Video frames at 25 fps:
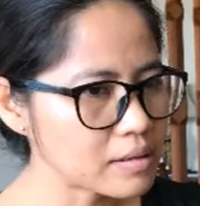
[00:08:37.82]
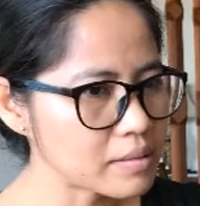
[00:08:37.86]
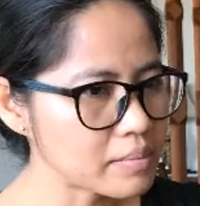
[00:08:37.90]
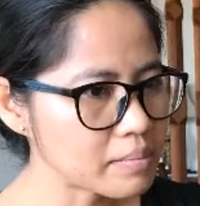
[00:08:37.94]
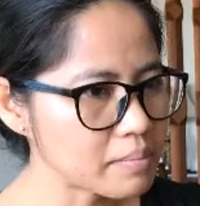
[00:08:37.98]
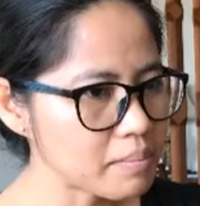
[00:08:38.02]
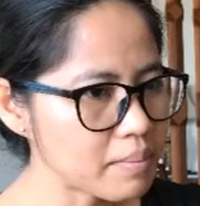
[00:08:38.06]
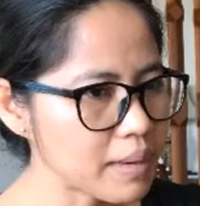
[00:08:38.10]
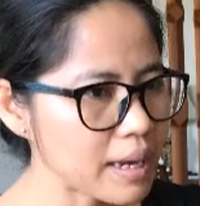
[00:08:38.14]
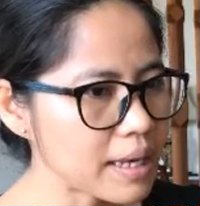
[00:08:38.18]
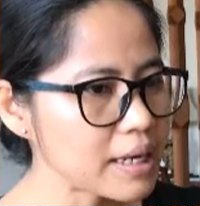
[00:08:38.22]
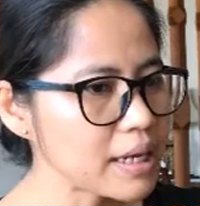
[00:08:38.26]

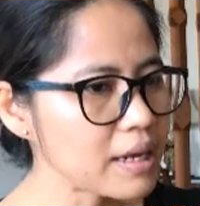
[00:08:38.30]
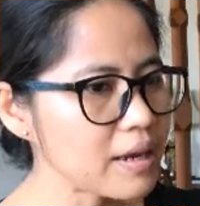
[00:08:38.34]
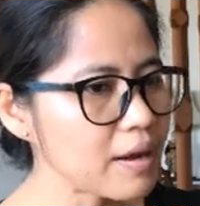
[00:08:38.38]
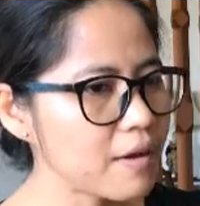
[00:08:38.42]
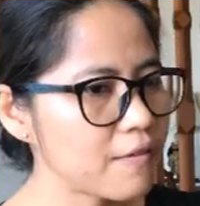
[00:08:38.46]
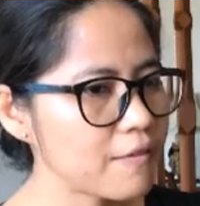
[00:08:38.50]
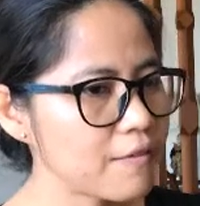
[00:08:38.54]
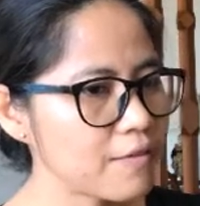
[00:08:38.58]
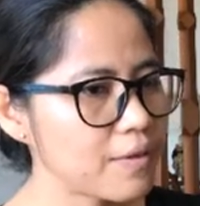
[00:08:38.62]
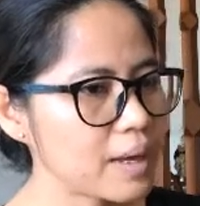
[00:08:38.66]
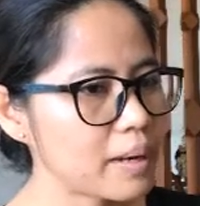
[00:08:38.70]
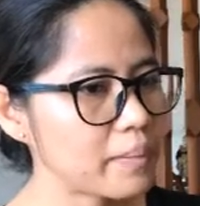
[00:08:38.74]
many
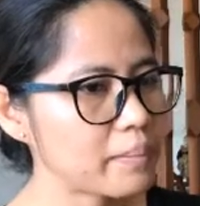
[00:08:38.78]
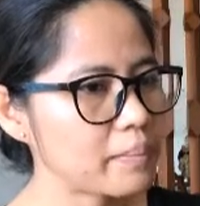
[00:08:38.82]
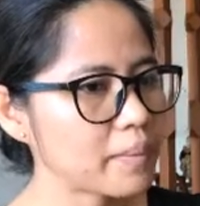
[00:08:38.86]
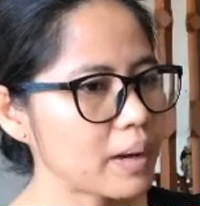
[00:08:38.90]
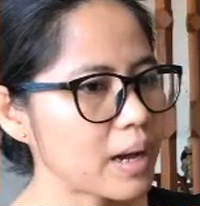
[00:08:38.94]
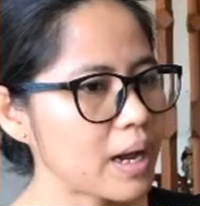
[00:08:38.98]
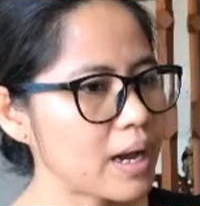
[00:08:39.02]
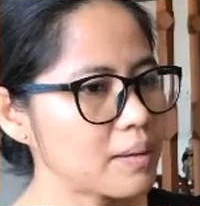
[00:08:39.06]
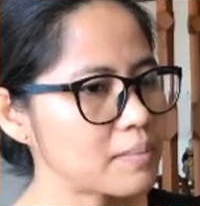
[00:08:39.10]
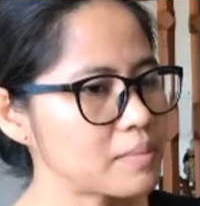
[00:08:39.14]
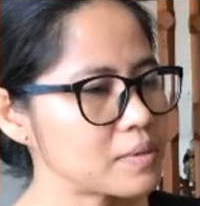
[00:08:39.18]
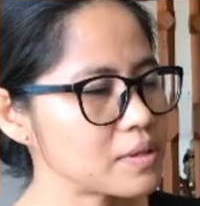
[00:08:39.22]
of them
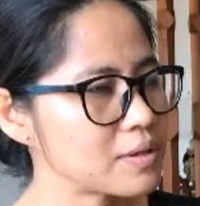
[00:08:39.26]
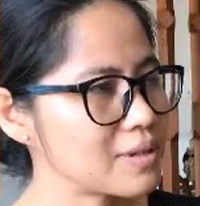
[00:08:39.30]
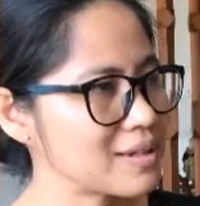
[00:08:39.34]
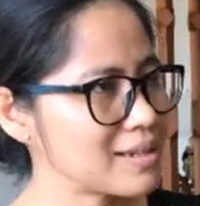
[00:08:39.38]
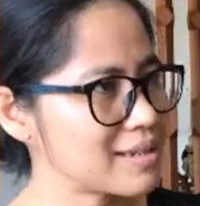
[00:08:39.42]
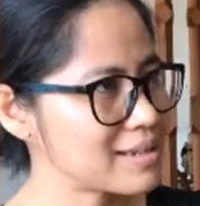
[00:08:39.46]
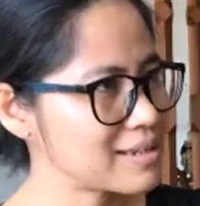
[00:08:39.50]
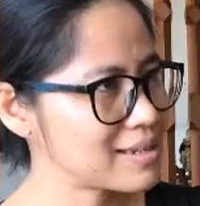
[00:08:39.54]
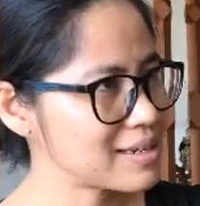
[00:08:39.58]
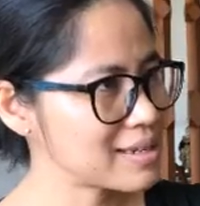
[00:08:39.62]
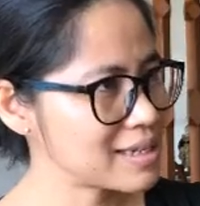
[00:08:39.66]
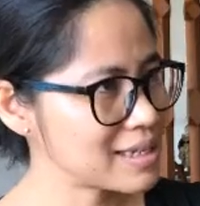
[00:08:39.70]
comes to
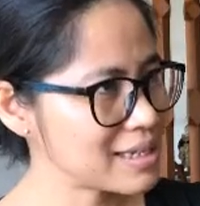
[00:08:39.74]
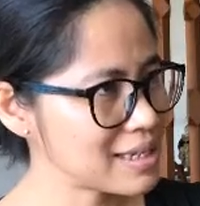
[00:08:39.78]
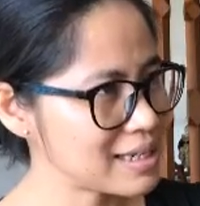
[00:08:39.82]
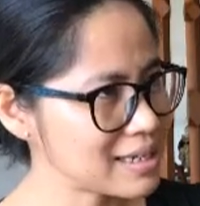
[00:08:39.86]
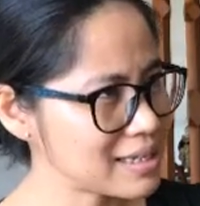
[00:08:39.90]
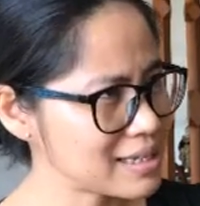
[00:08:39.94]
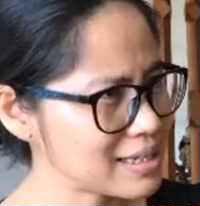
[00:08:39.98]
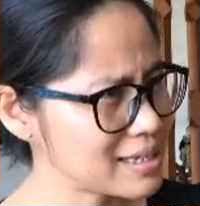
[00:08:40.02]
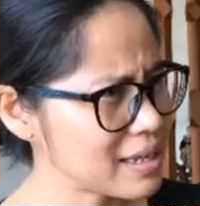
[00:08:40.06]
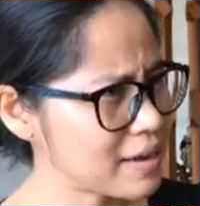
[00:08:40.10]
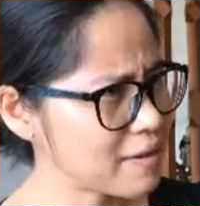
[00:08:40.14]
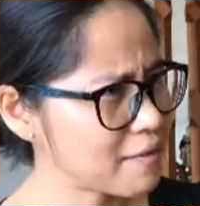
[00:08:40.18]
the city
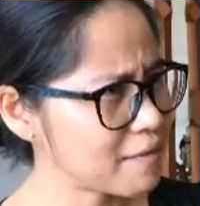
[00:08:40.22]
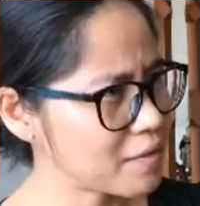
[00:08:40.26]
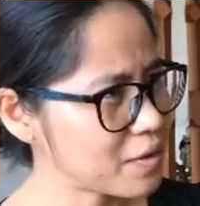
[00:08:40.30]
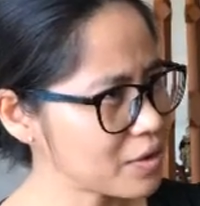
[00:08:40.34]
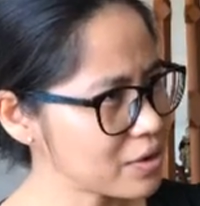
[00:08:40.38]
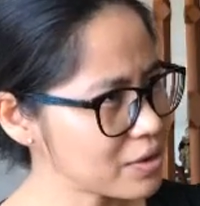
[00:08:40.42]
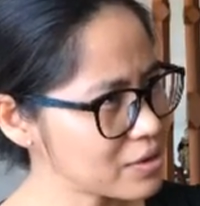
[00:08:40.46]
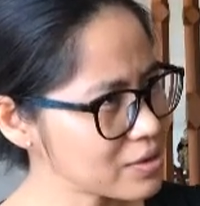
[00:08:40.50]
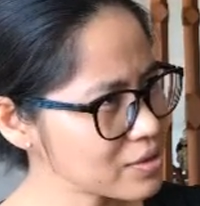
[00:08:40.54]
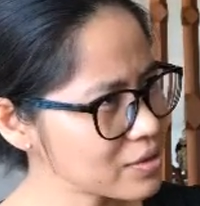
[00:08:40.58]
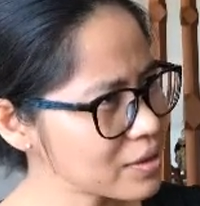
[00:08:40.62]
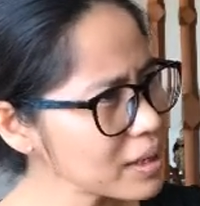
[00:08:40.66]
is their
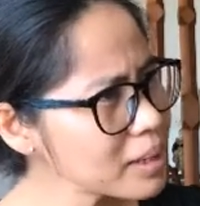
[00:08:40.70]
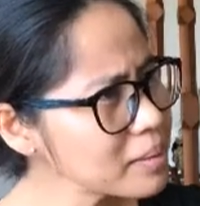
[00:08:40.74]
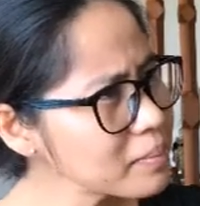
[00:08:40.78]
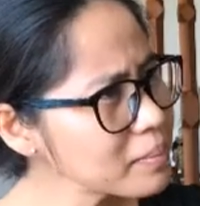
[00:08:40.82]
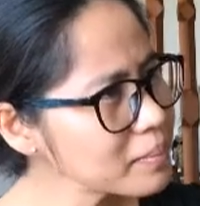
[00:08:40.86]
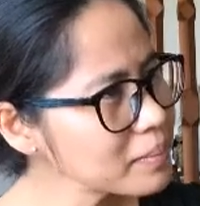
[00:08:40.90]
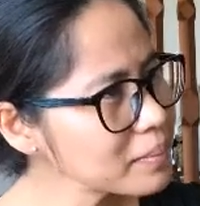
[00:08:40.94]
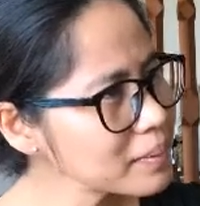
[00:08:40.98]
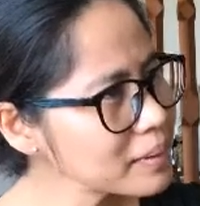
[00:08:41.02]
first time.